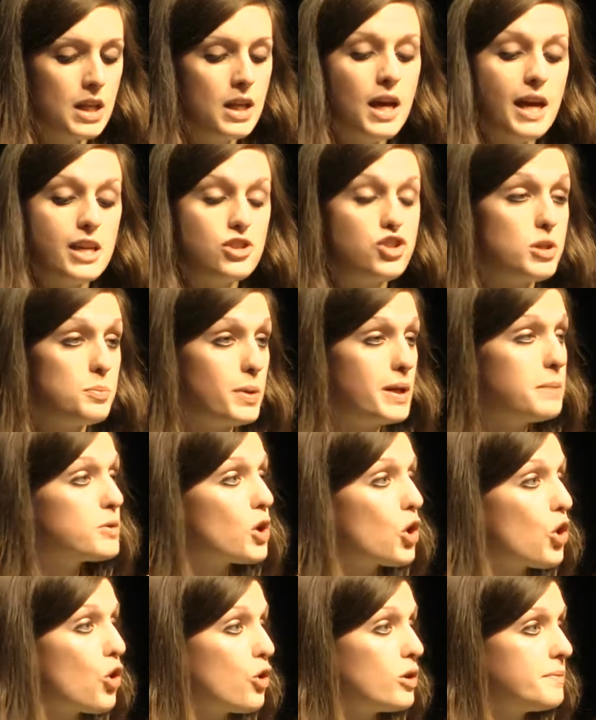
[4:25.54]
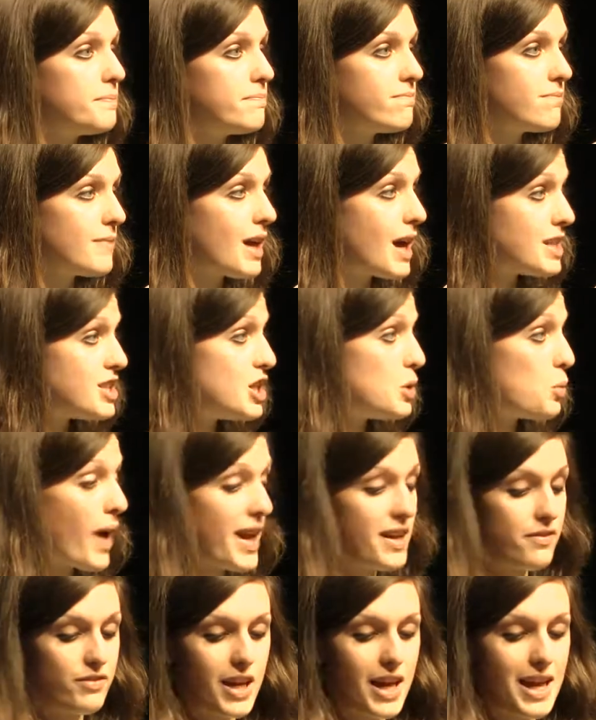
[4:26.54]
And she beeped the horn, and she
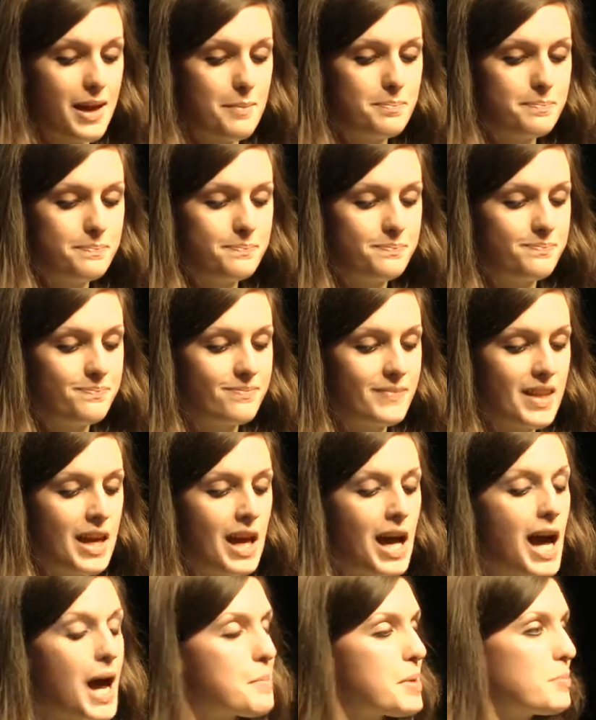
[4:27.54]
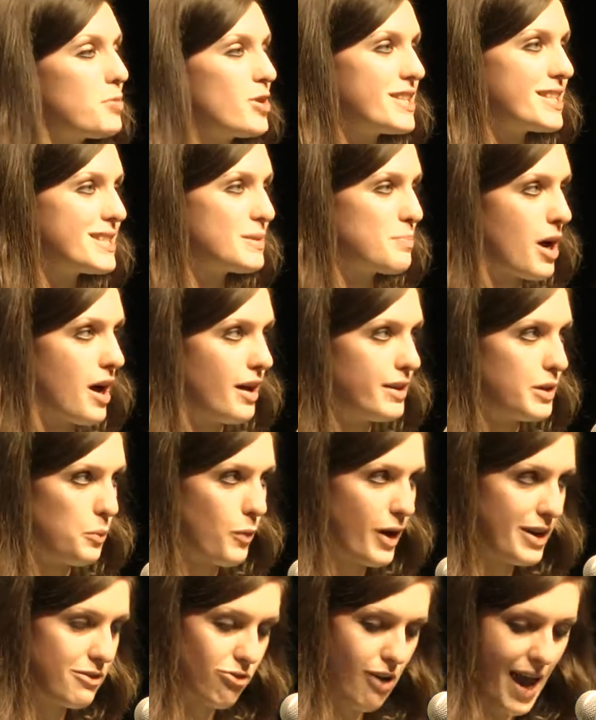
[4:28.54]
waved at him, and my brother smiled and
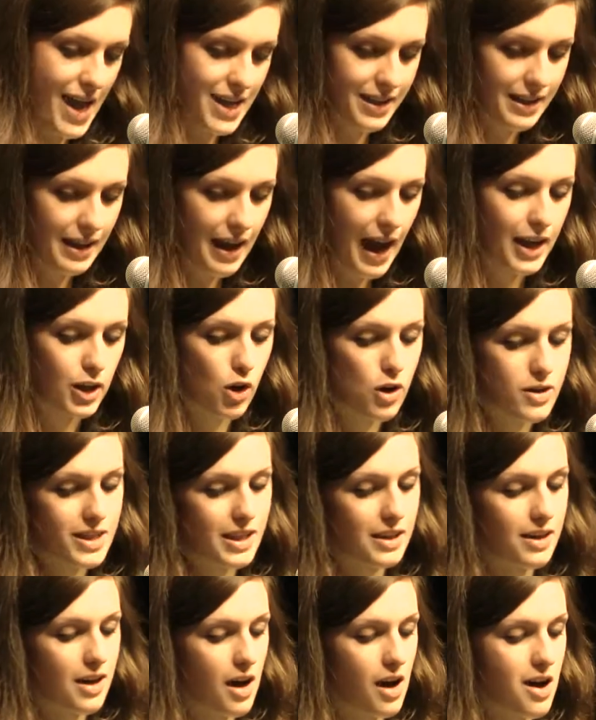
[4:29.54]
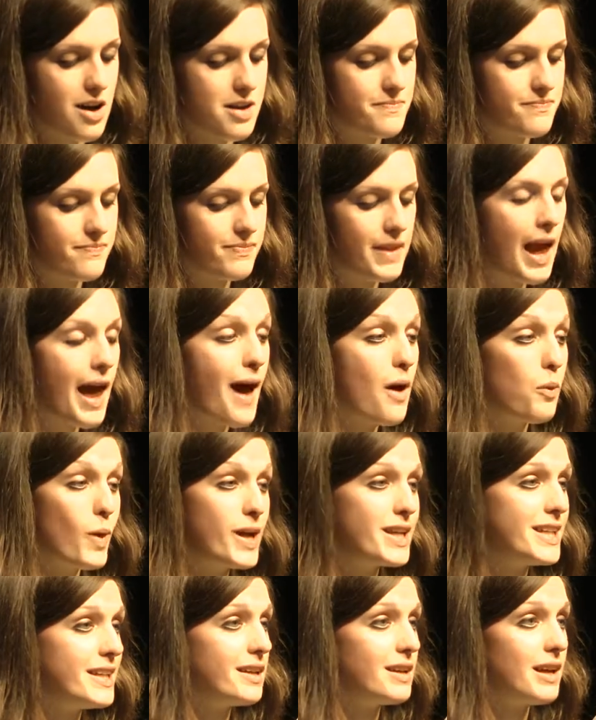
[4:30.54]
went red, and got in the car. And
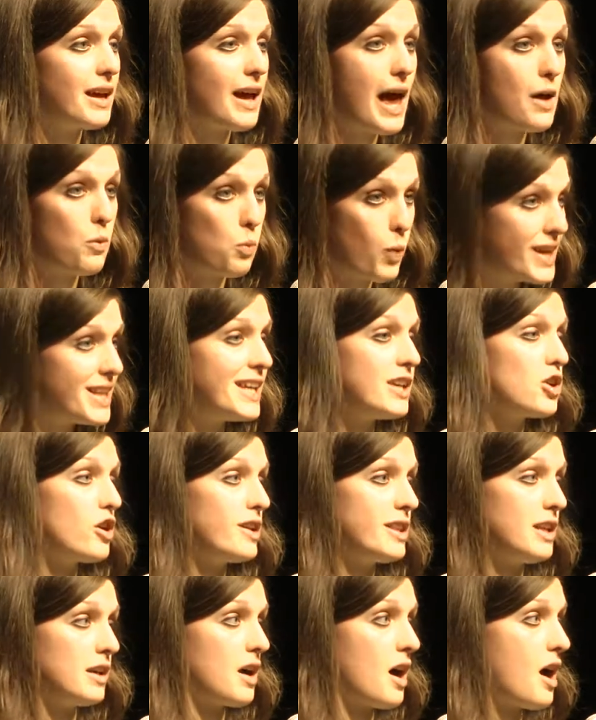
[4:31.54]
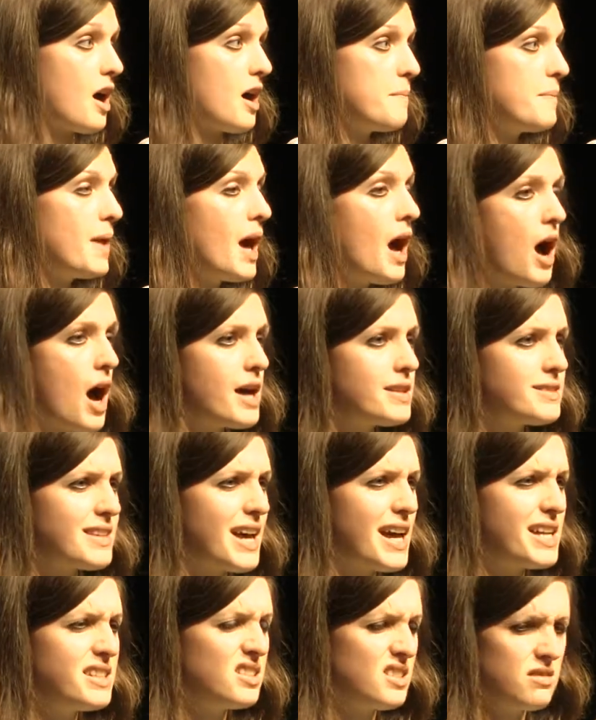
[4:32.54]
when he got in the car, I
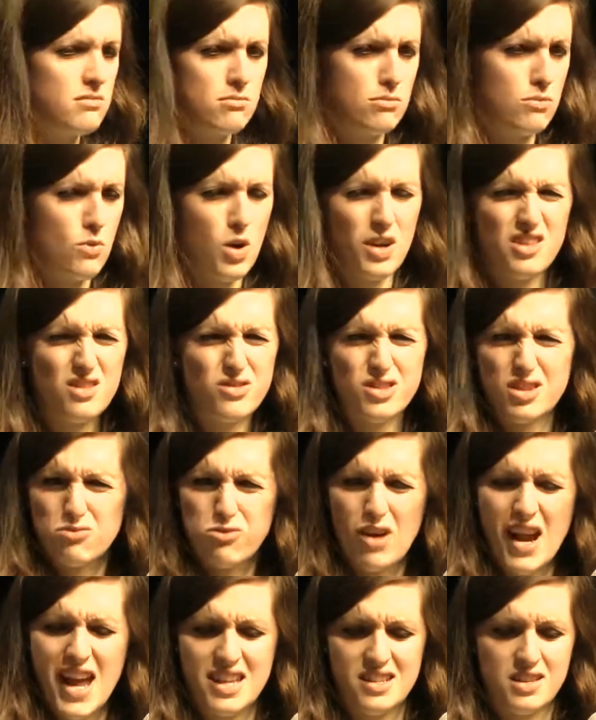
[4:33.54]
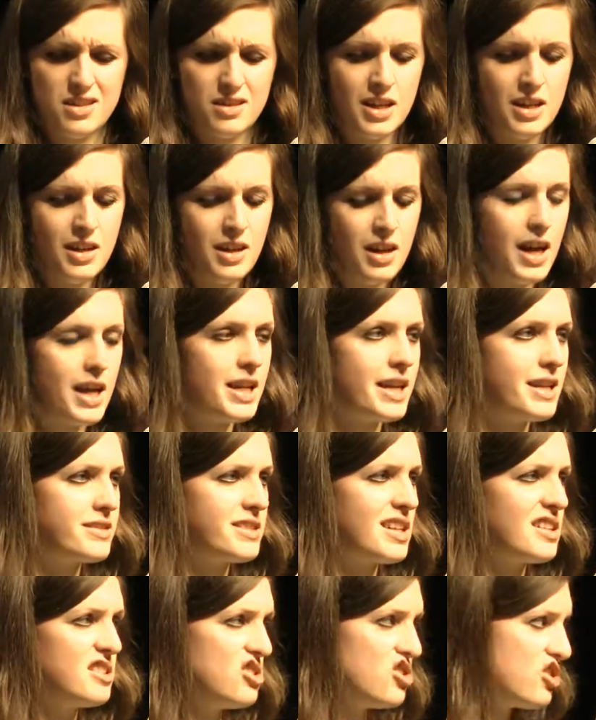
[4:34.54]
said, "Why are you so red?" And he
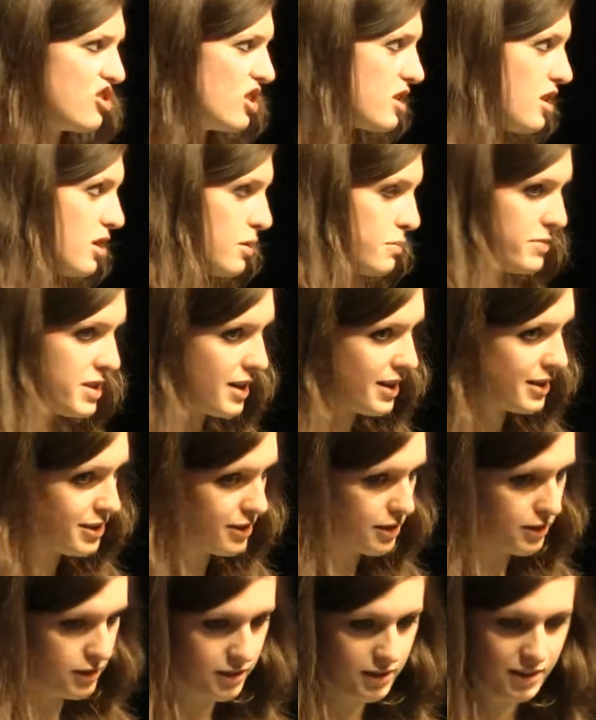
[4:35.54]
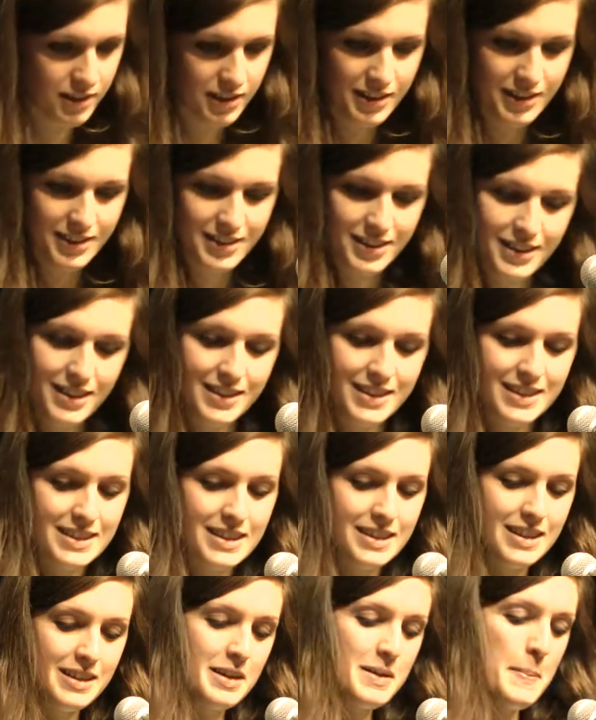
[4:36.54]
said, "Shut up, Daniel."
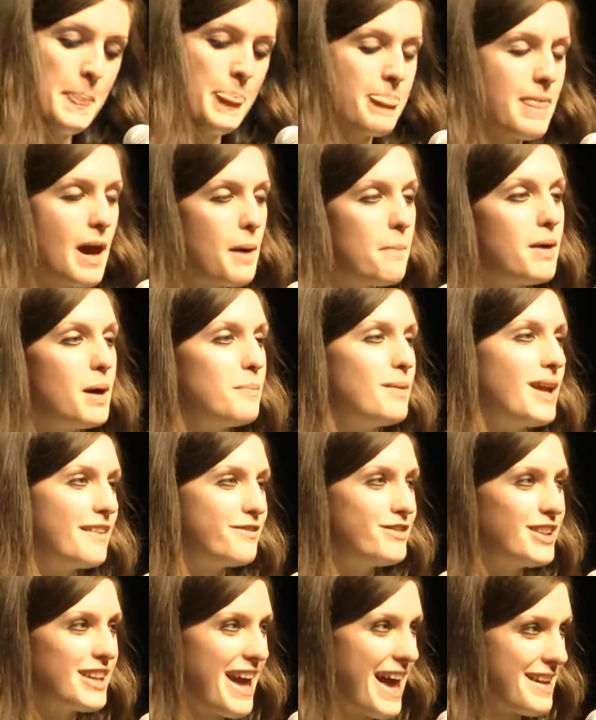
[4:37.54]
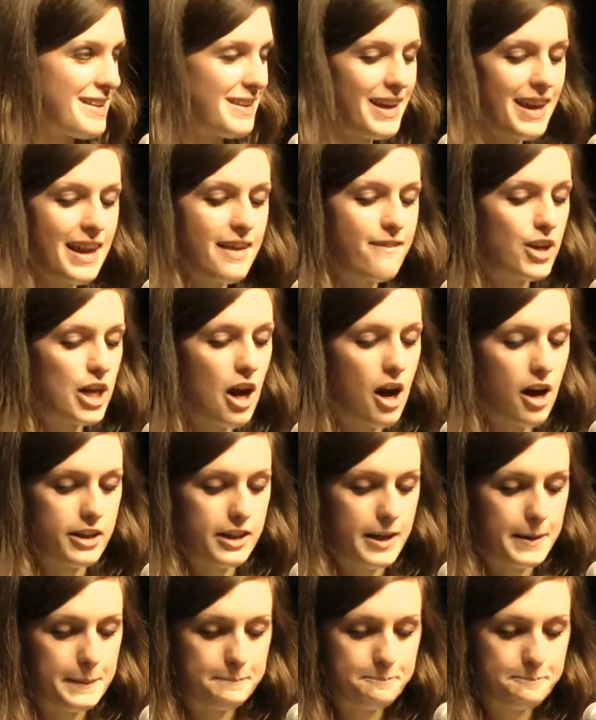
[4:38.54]
And Mum laughed again, even harder.